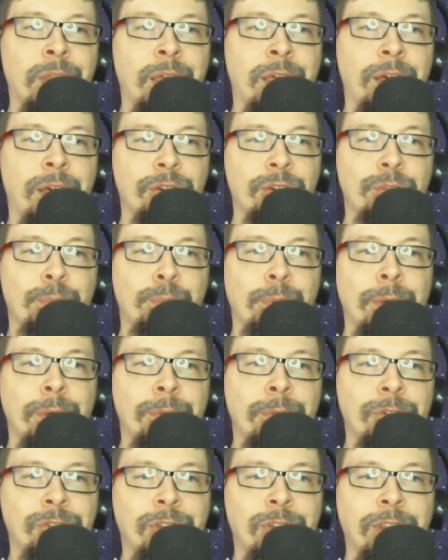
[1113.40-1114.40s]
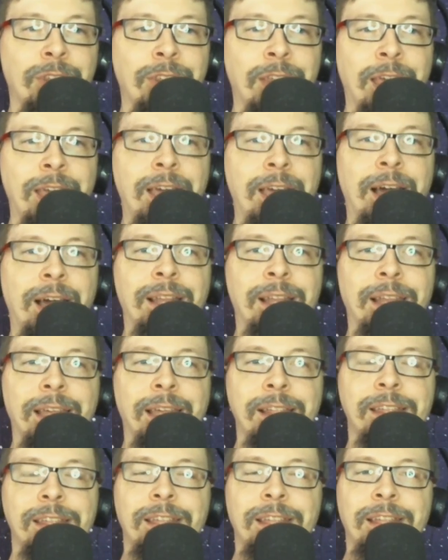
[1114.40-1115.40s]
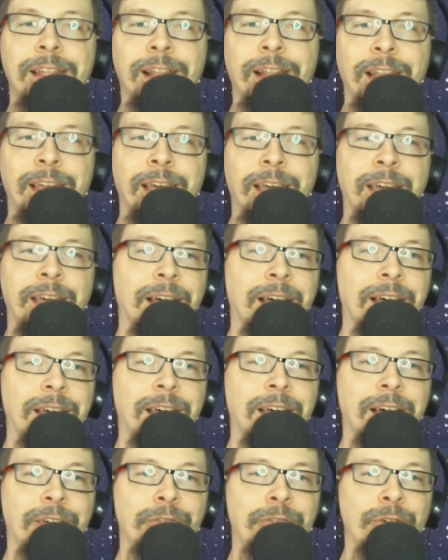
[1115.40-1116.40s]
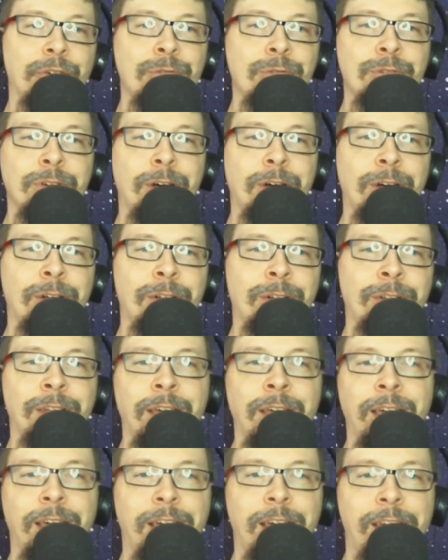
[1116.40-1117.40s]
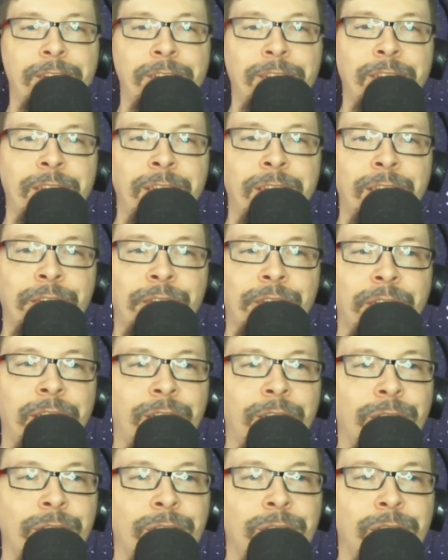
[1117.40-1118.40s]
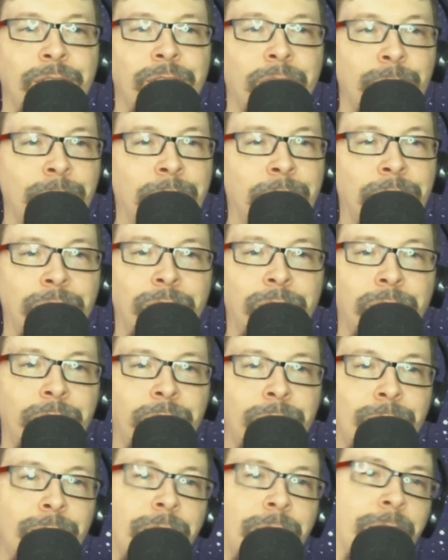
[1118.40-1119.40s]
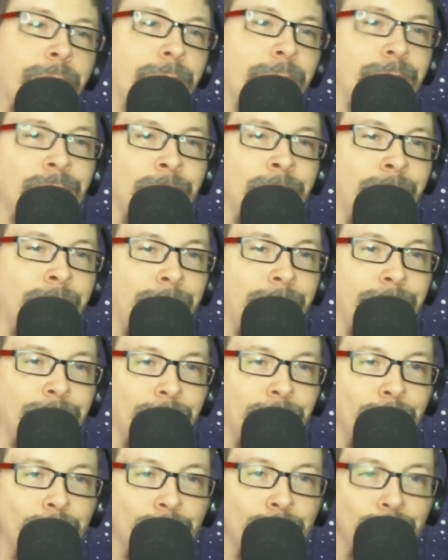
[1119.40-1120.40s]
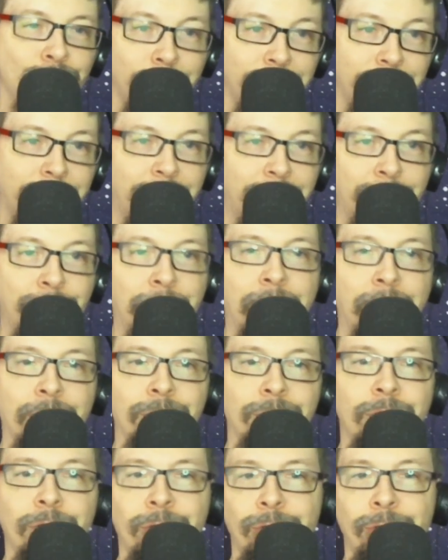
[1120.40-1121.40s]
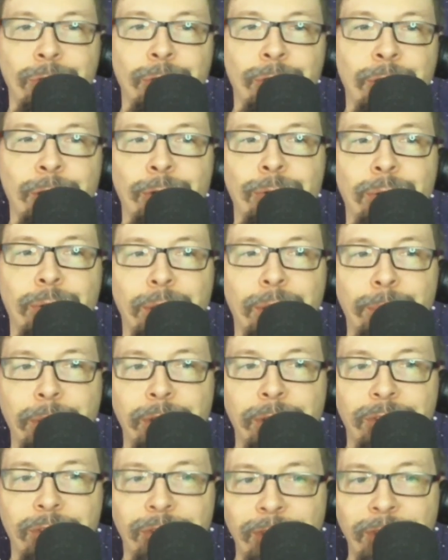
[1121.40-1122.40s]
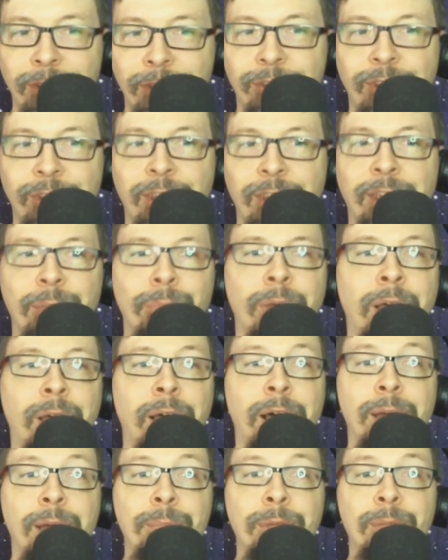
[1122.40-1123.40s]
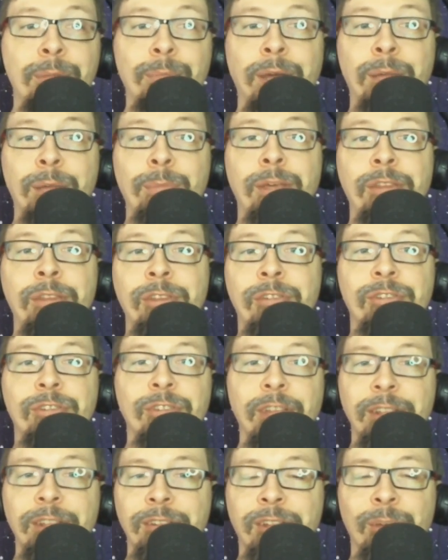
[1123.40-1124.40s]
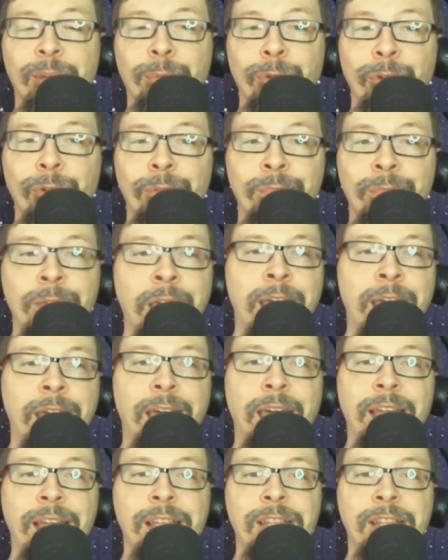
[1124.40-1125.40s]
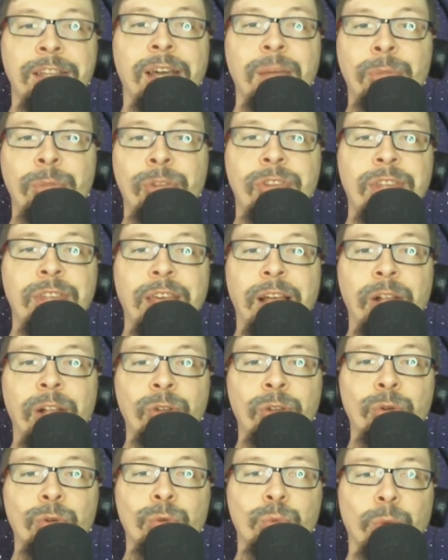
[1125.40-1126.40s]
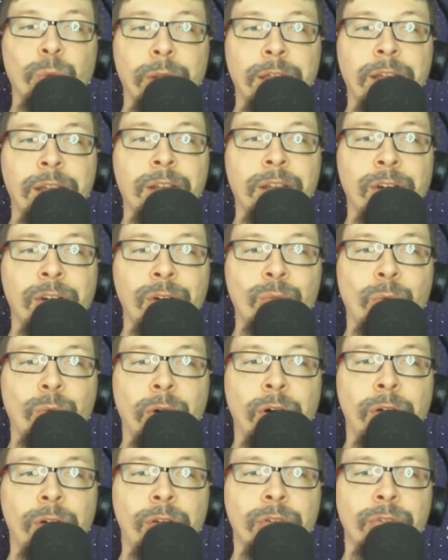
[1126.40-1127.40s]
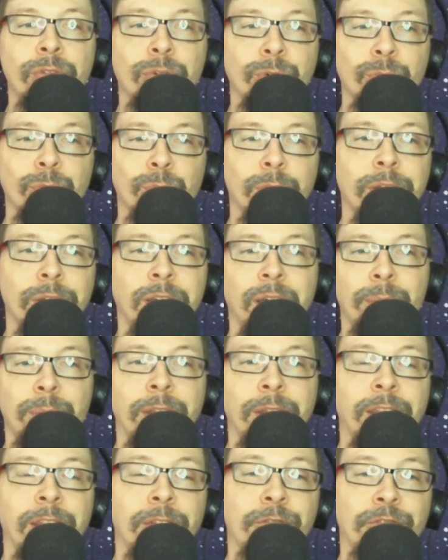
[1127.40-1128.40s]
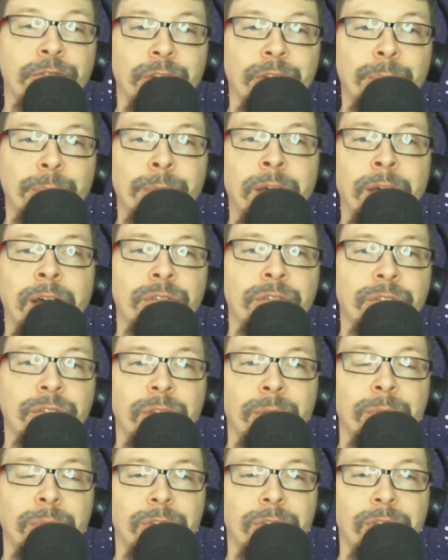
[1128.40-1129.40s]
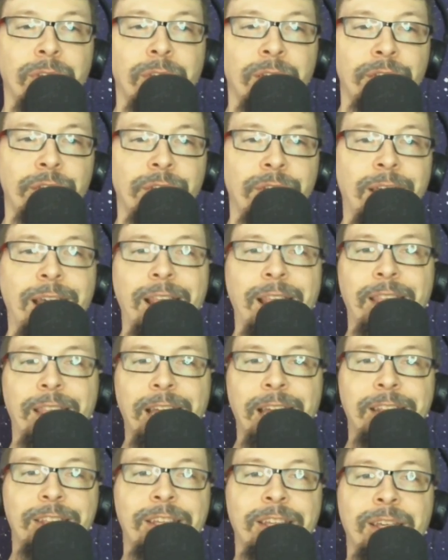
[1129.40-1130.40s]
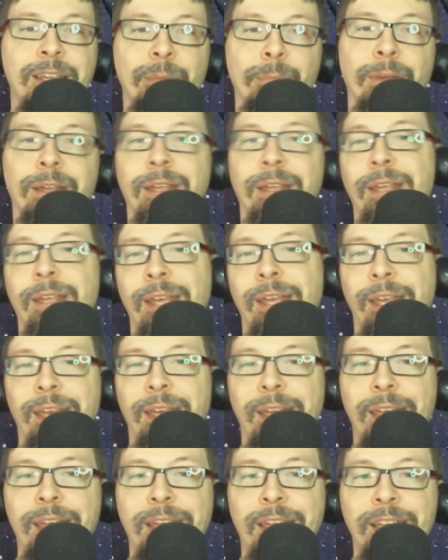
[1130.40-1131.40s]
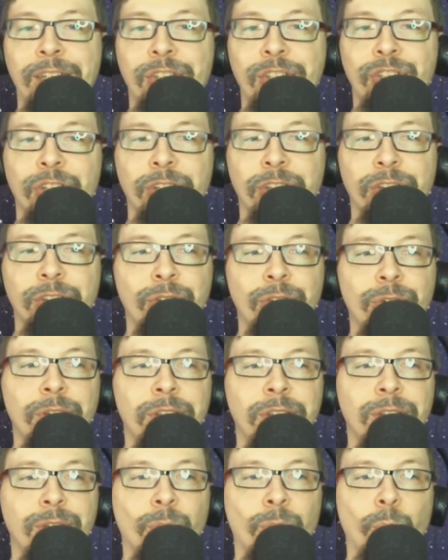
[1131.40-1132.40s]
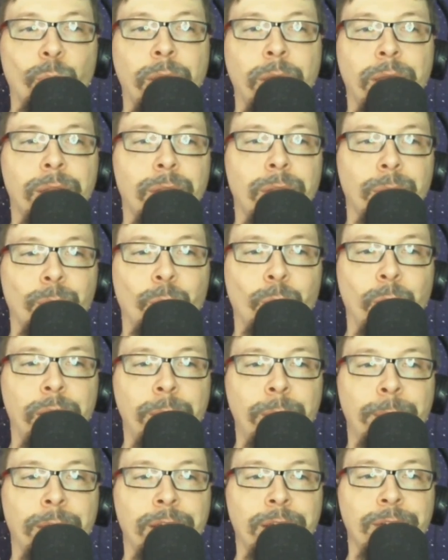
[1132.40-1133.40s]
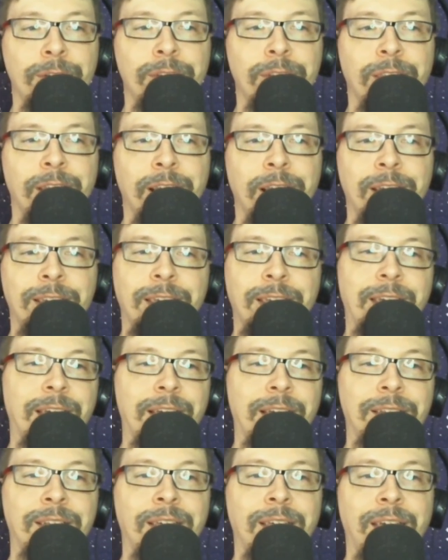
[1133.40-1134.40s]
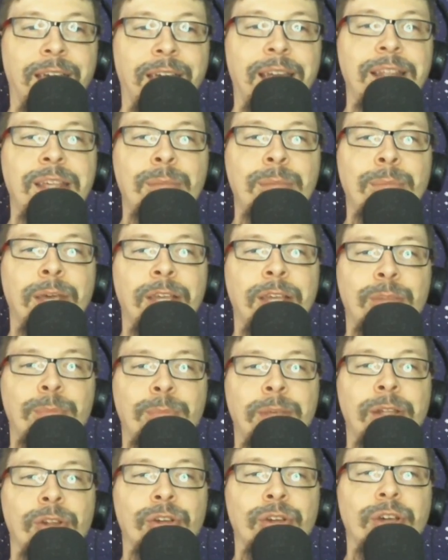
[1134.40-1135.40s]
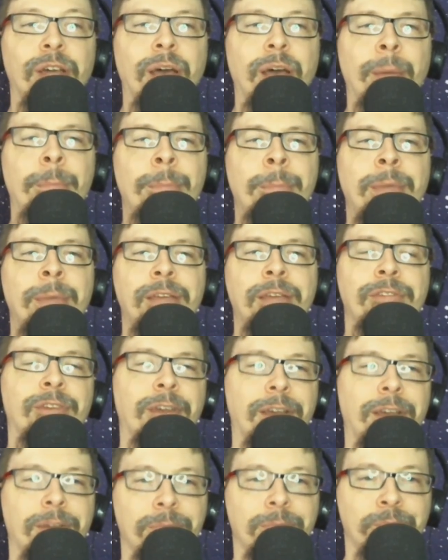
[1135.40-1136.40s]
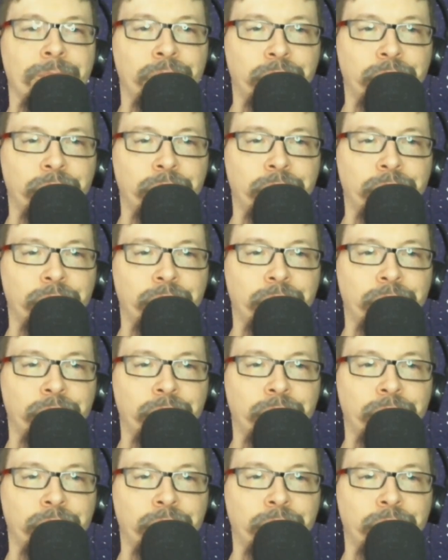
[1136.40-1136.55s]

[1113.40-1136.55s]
It was pretty much the day I landed in LA, I got a phone call asking if I could come down to the studio. So I came down to the studio, I met the stunt team, I met my amazing stunt double. Anytime you see Elnor running along walls or running up and then flipping off some stuff, that's him. He can just do it the way better than I can, and he makes me look amazing."